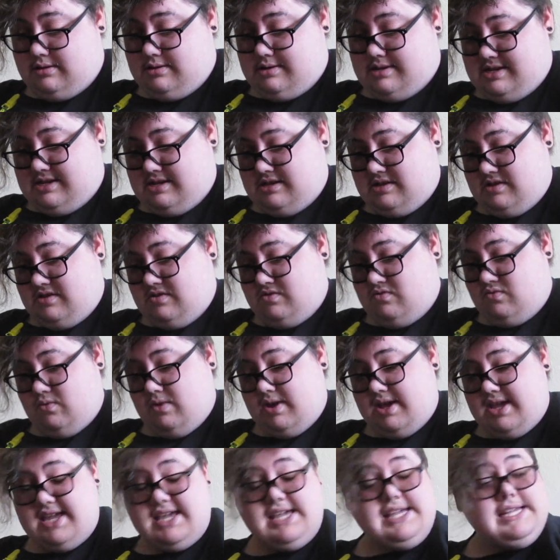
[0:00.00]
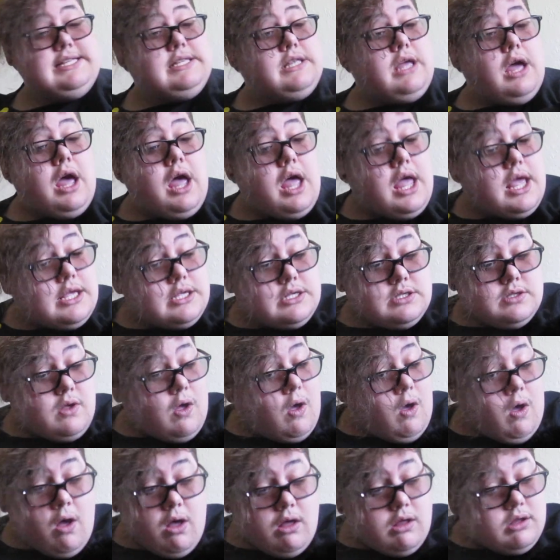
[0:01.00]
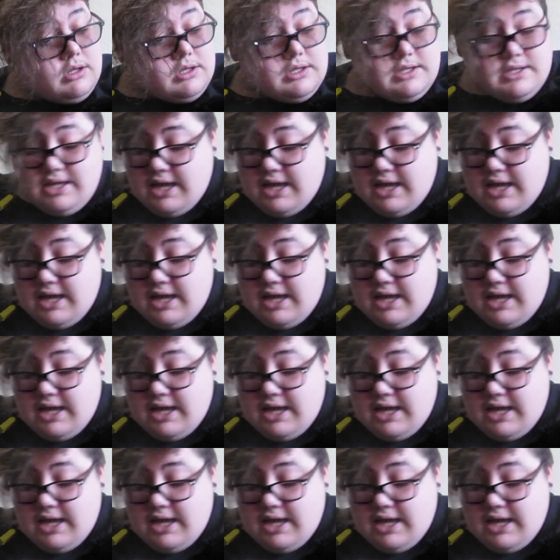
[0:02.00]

This is what he does all the